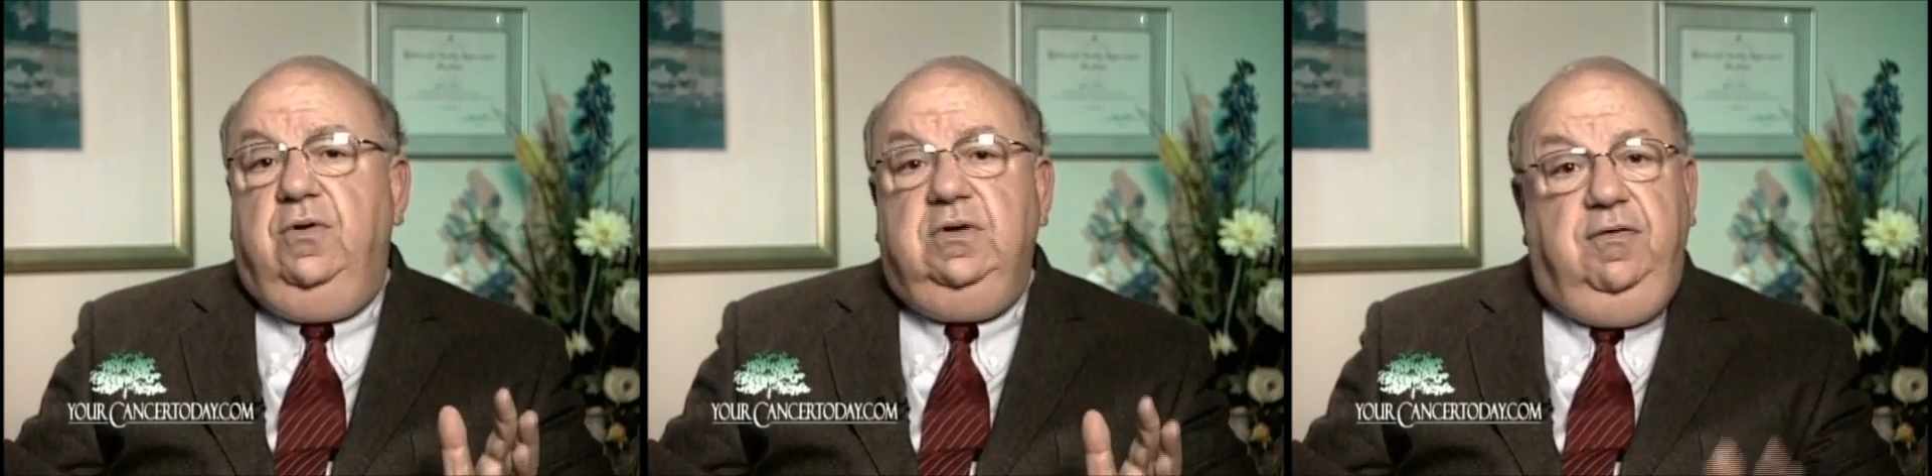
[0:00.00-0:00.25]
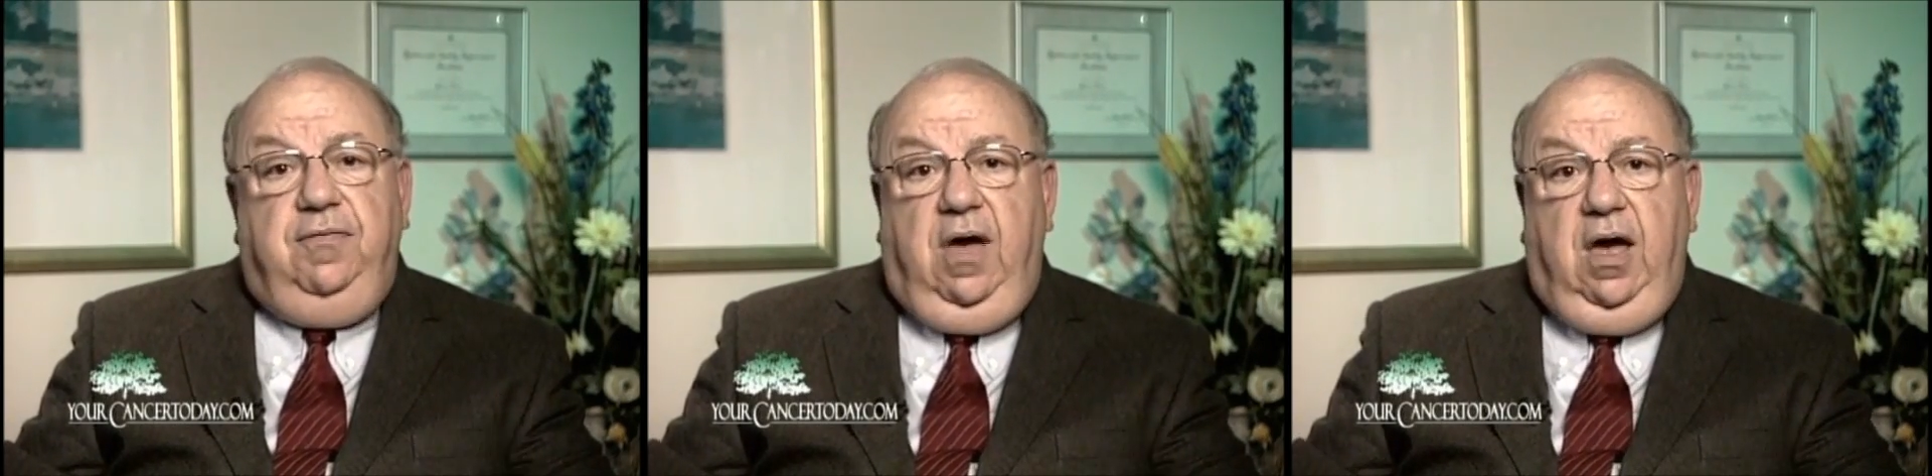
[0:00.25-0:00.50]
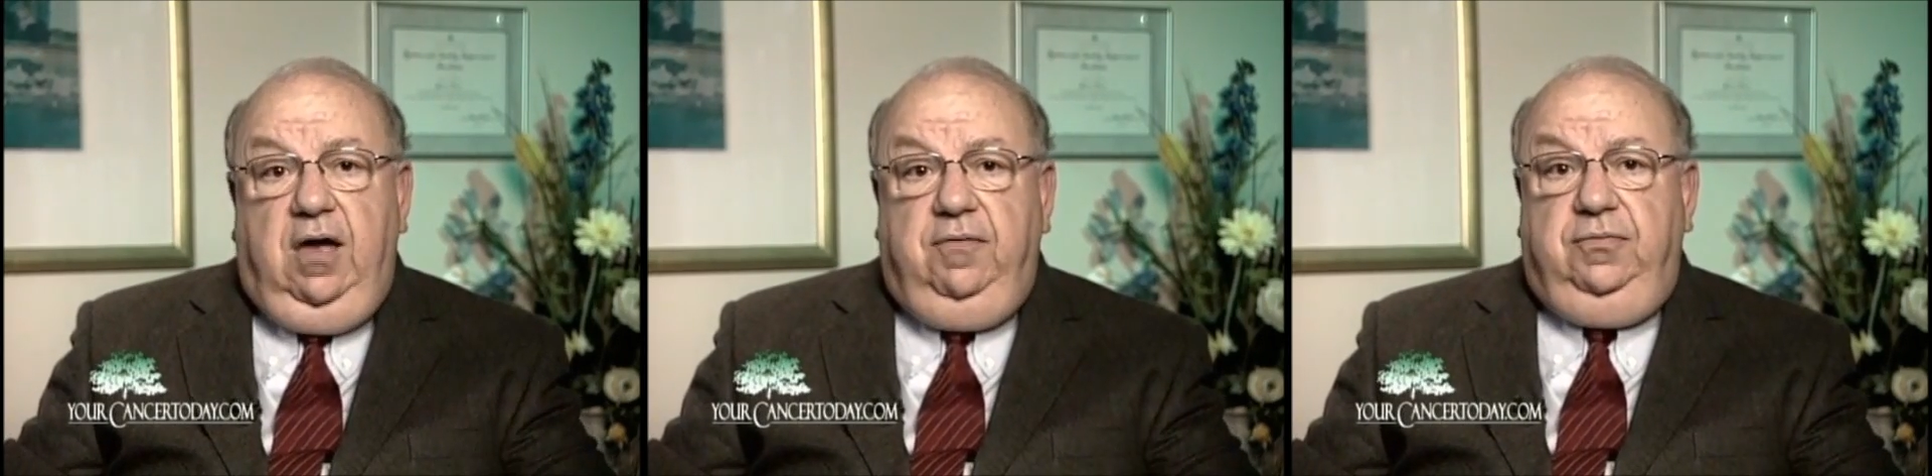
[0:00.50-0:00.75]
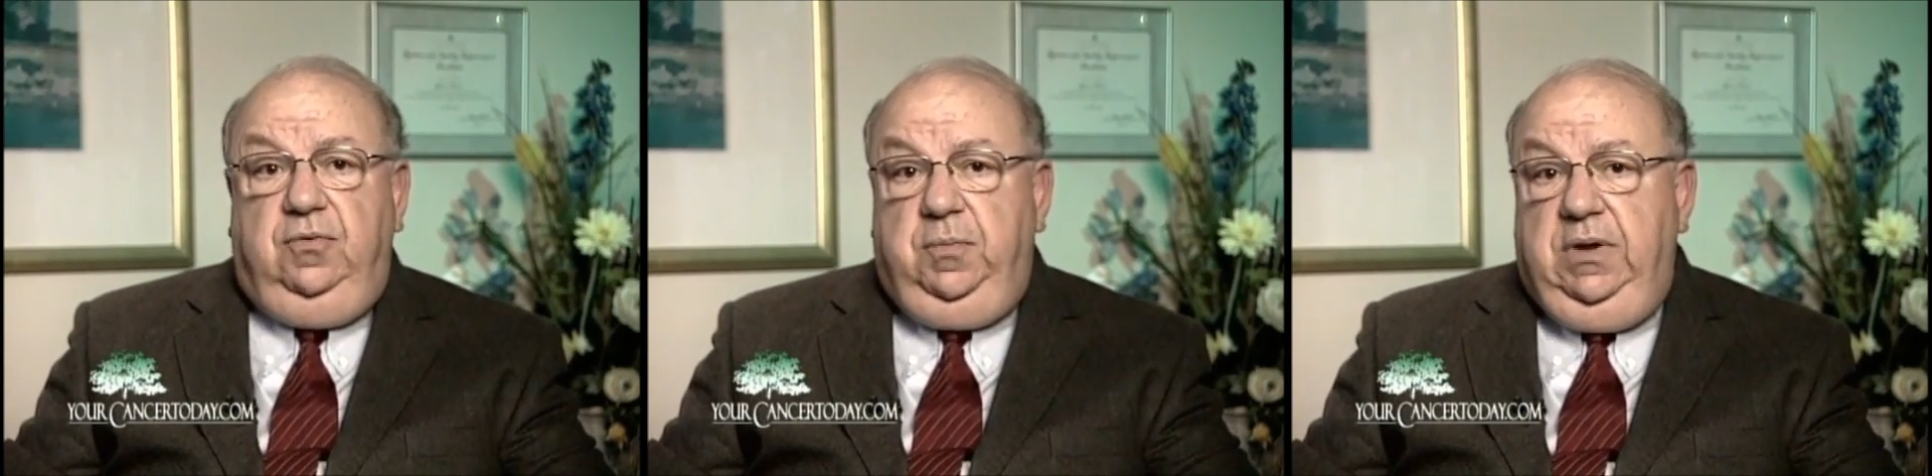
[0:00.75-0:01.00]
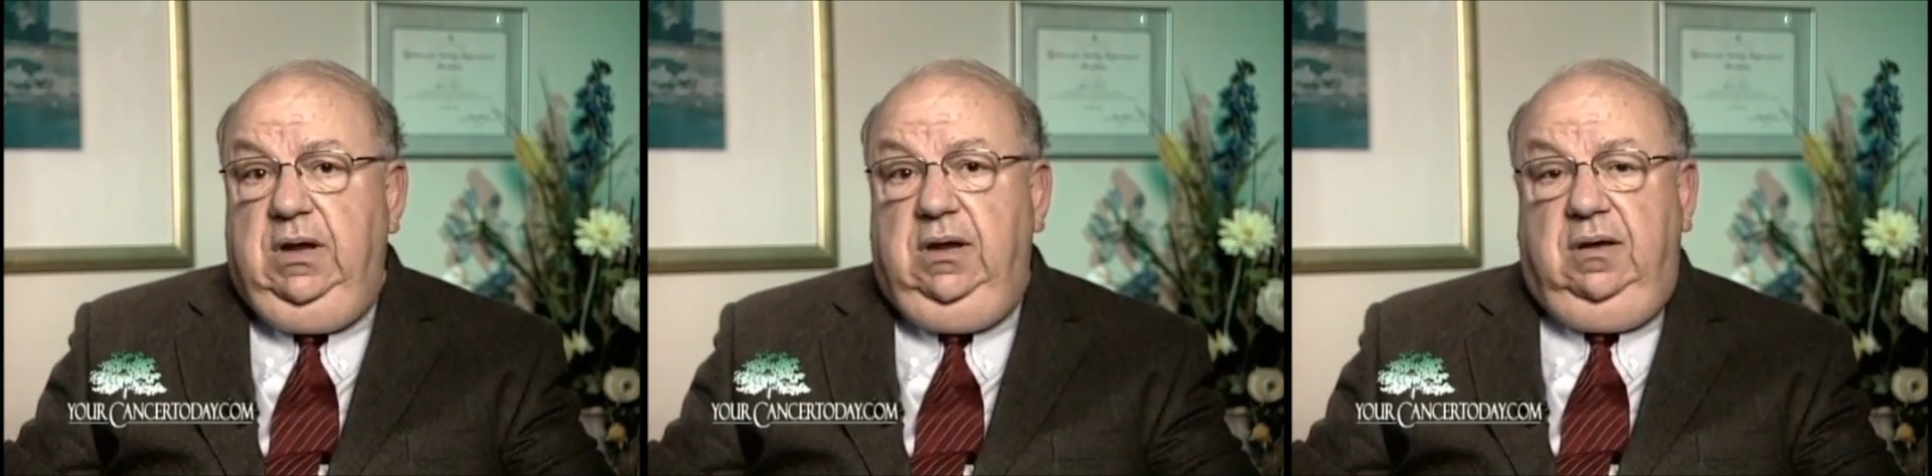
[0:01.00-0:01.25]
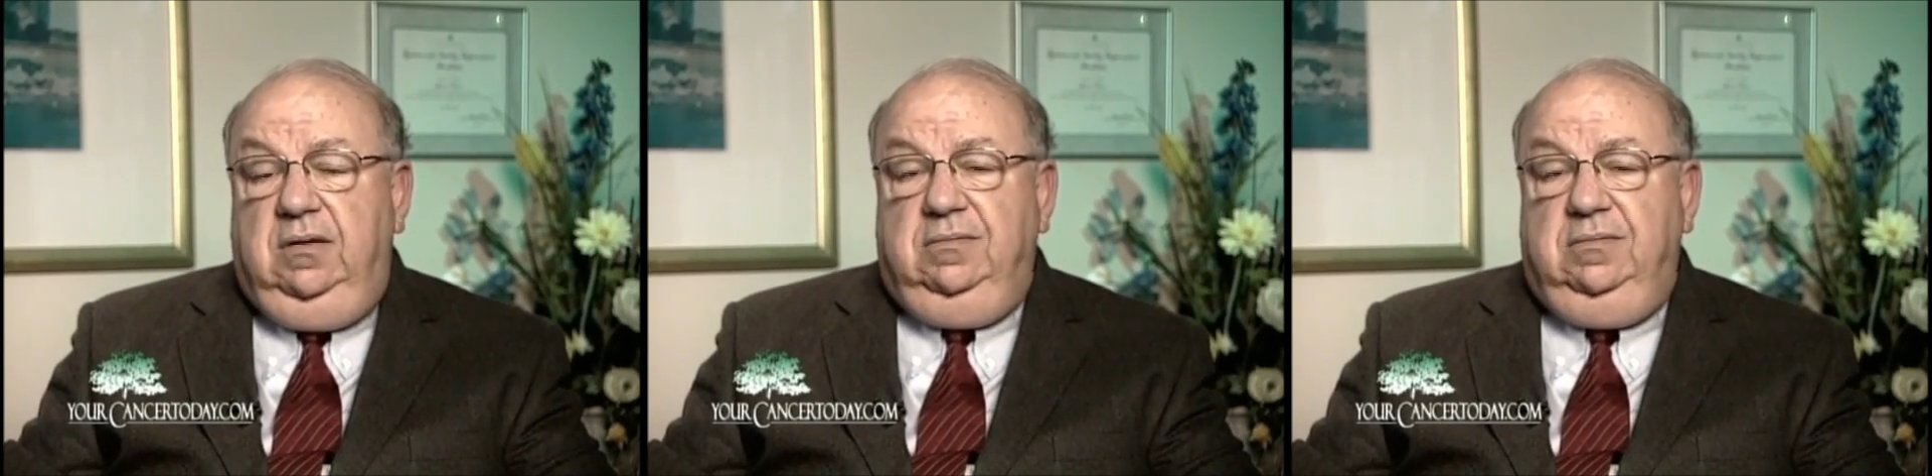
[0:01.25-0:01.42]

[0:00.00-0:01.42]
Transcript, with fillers: 45 to be